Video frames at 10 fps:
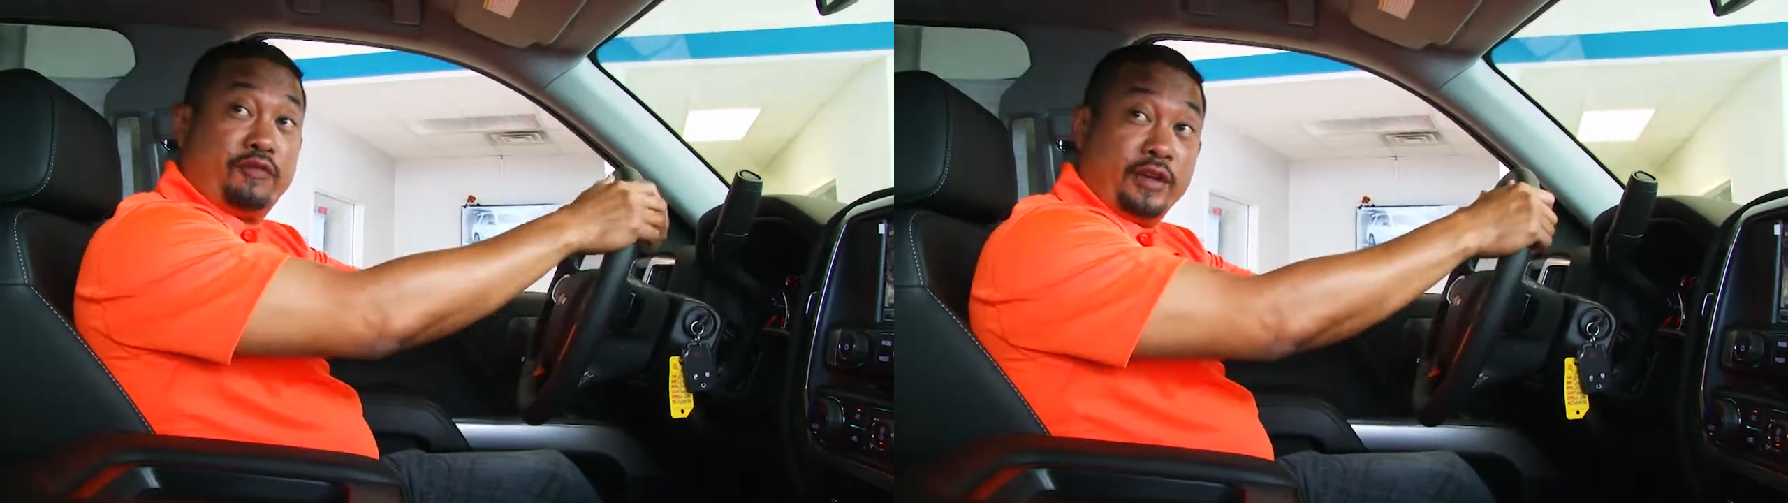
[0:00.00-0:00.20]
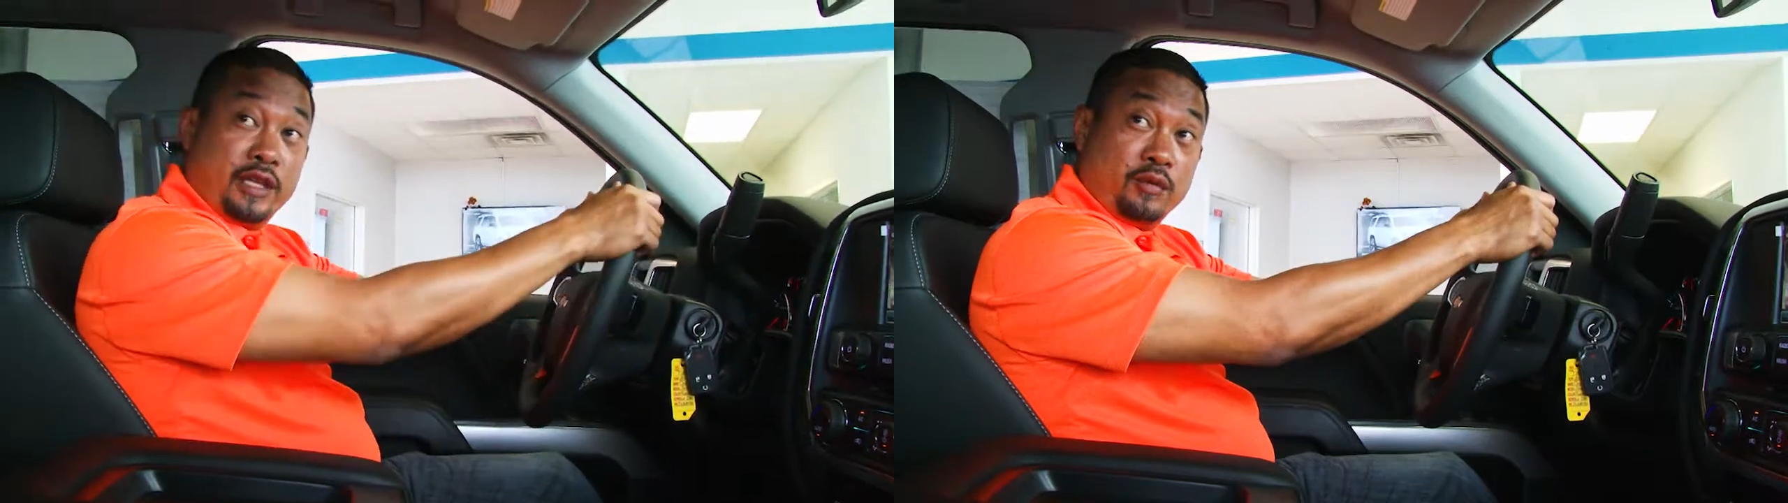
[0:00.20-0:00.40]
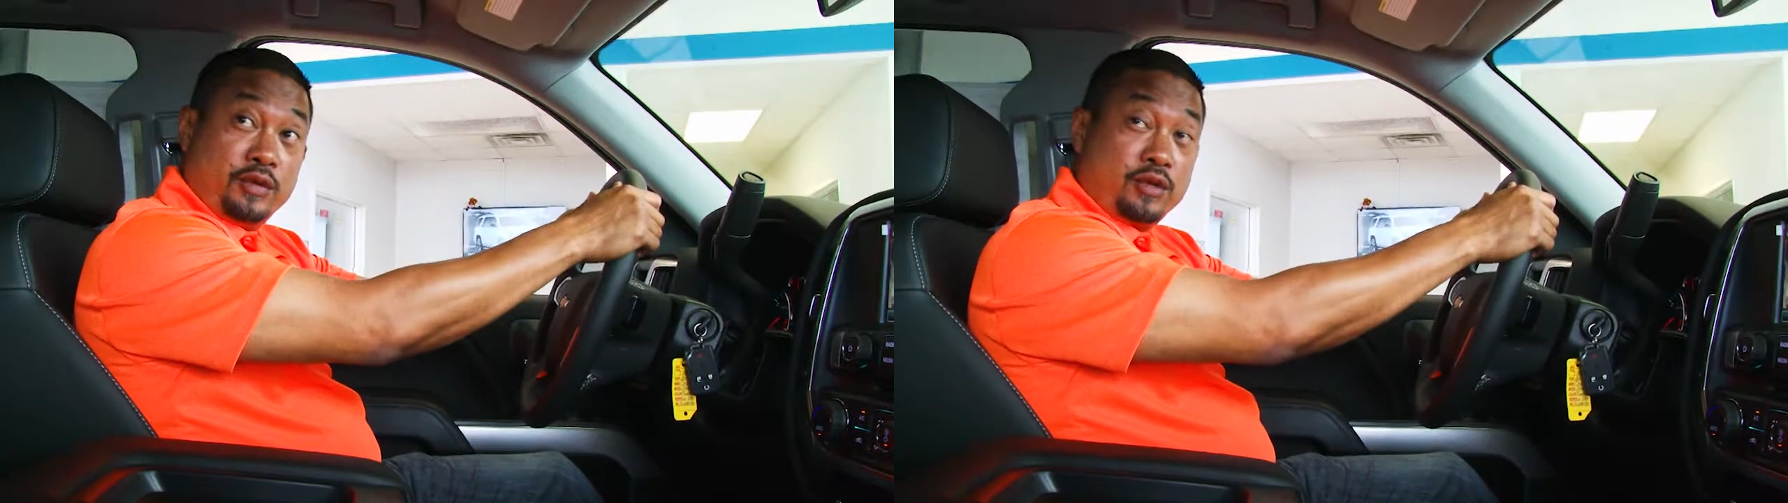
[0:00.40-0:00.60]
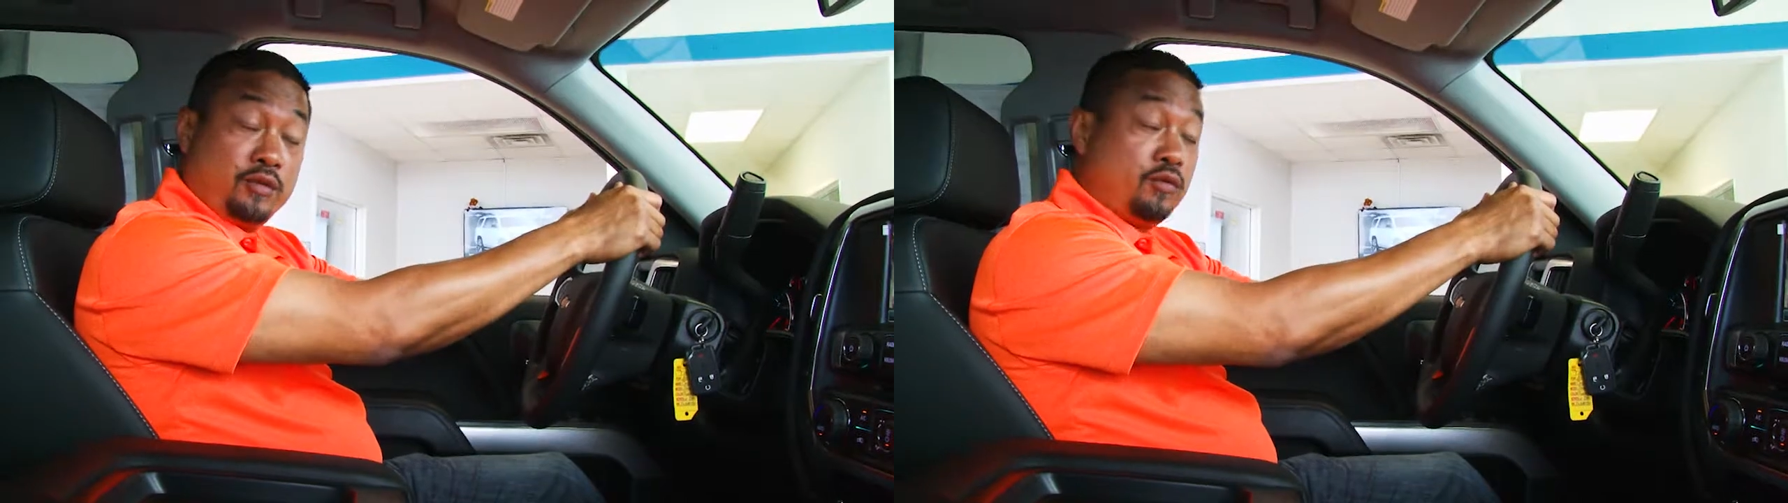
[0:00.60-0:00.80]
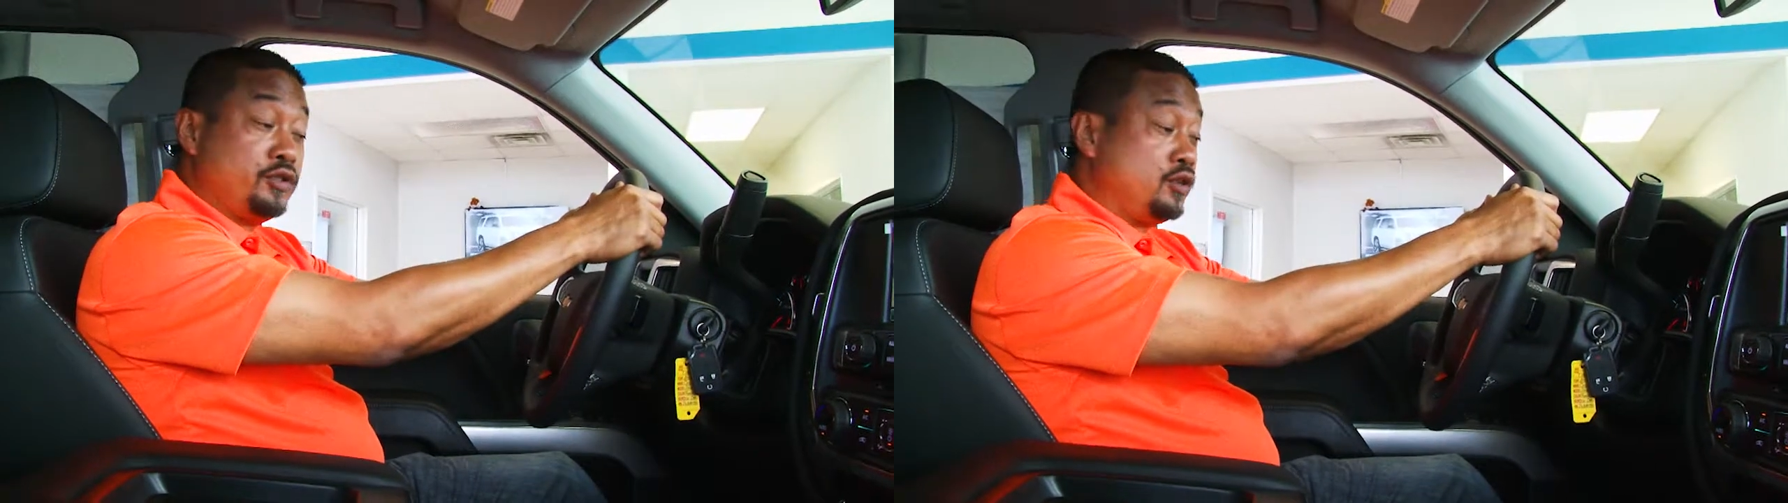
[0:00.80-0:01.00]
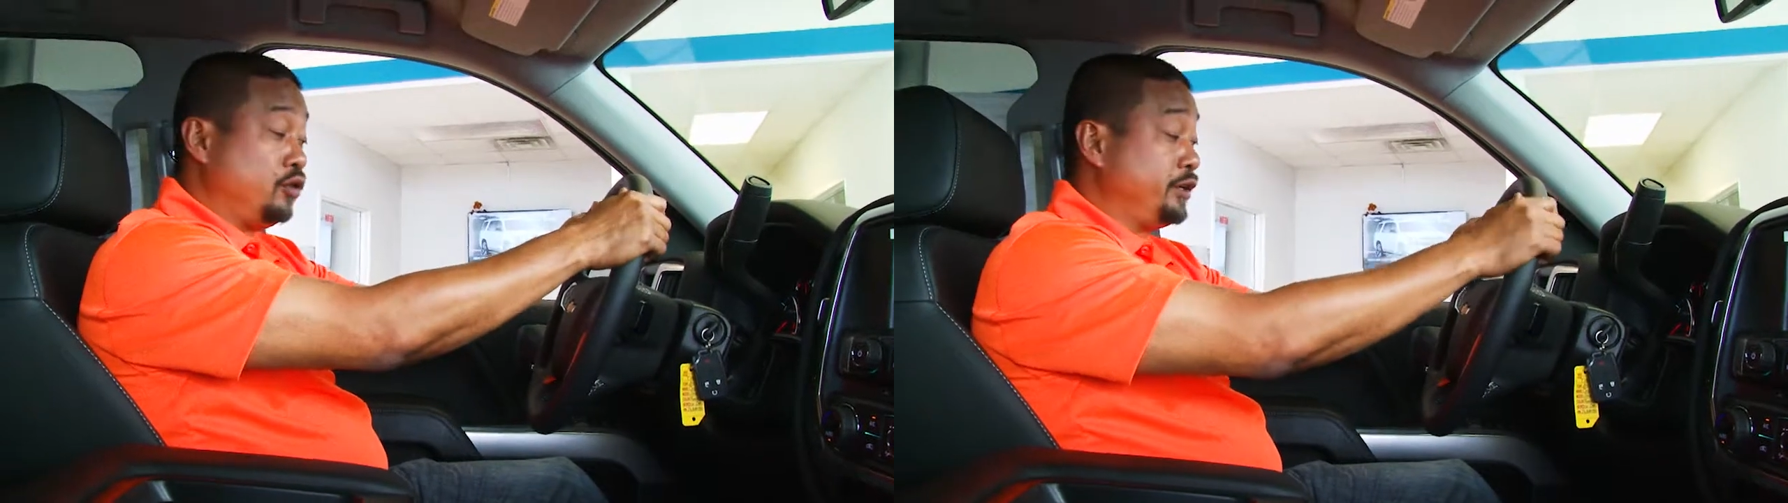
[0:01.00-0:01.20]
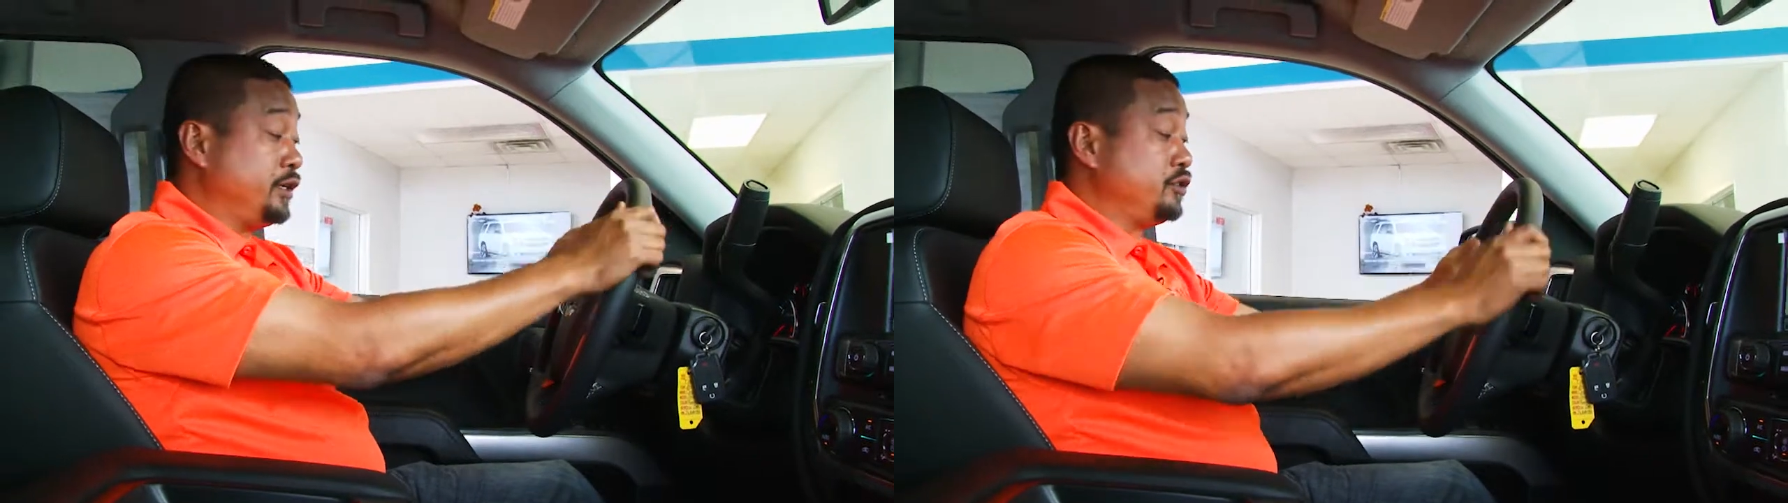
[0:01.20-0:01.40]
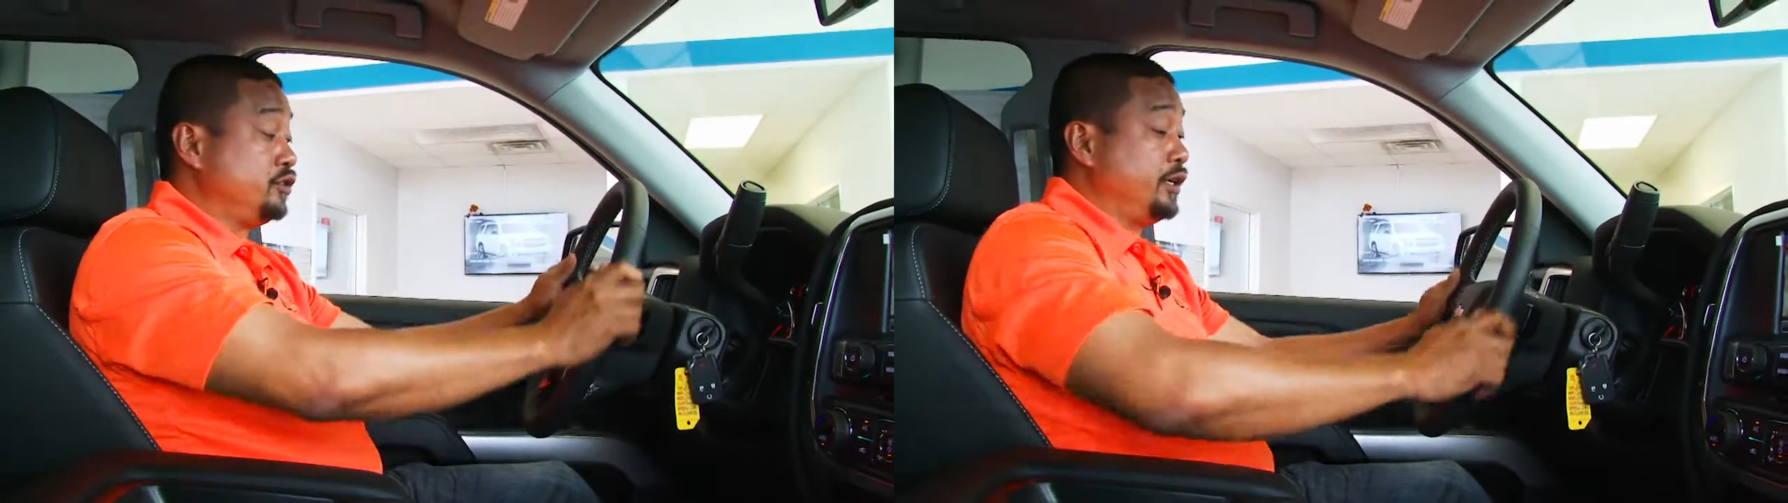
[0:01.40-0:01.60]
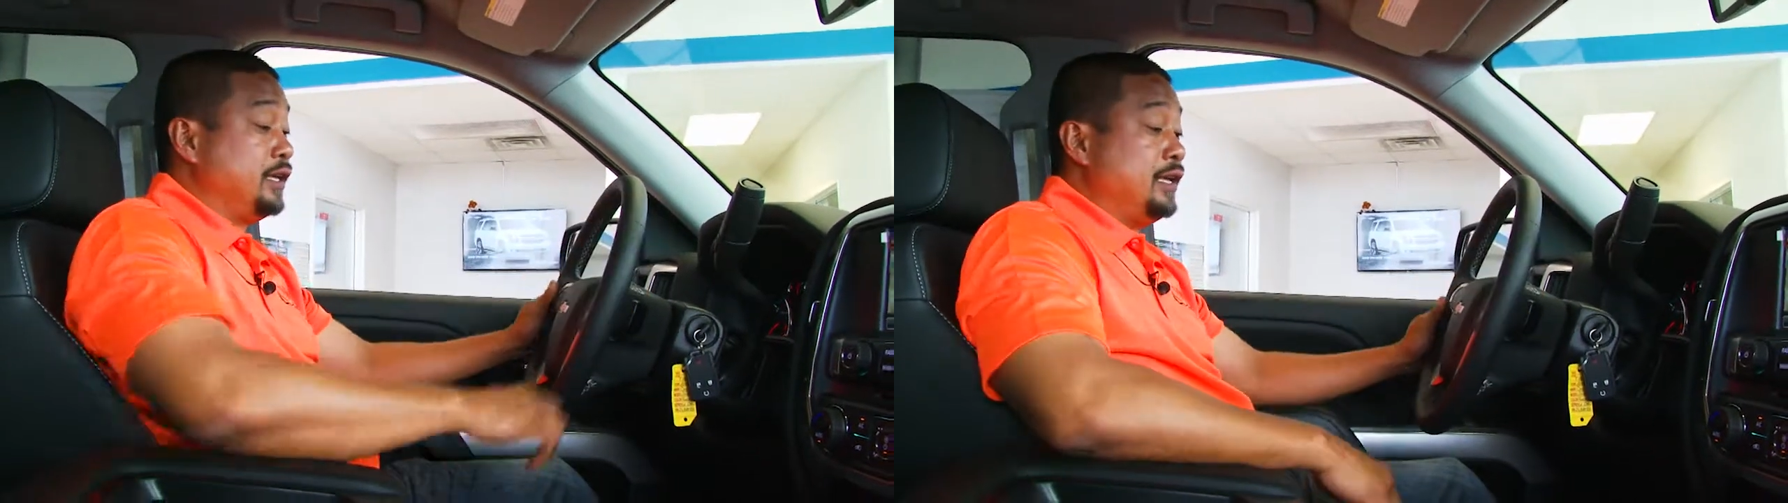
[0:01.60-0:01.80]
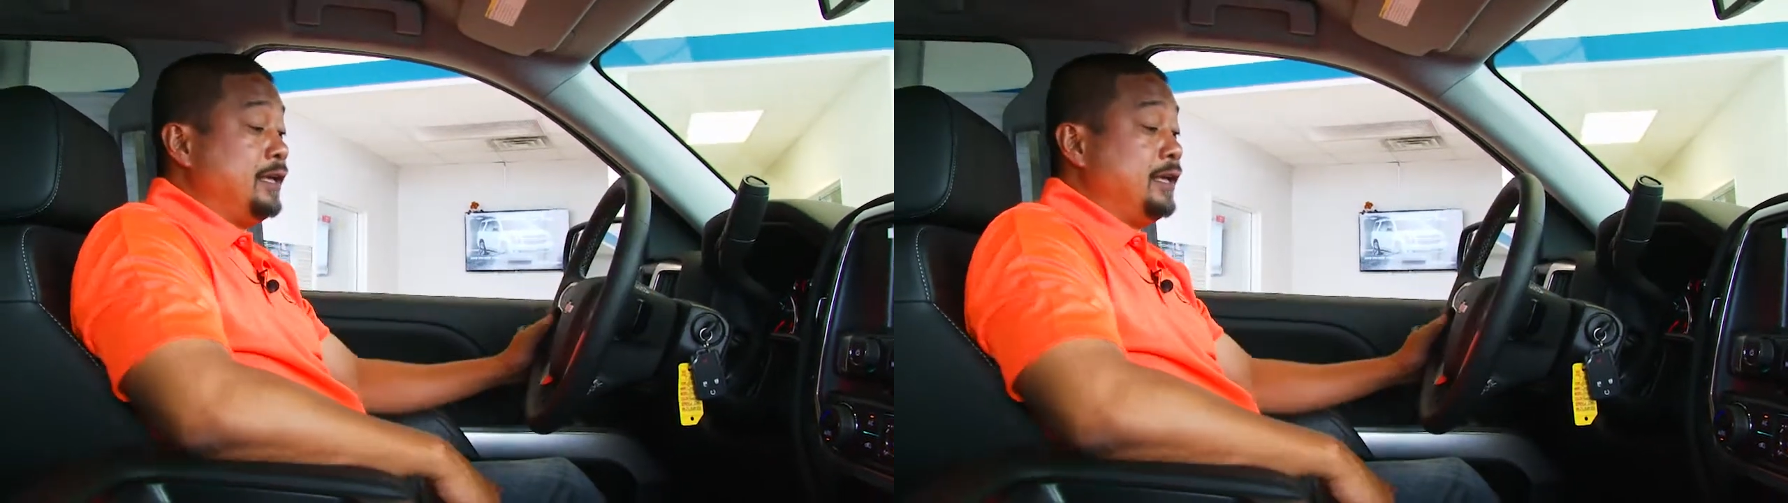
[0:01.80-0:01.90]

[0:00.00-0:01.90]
feeling when you're when you're holding onto it.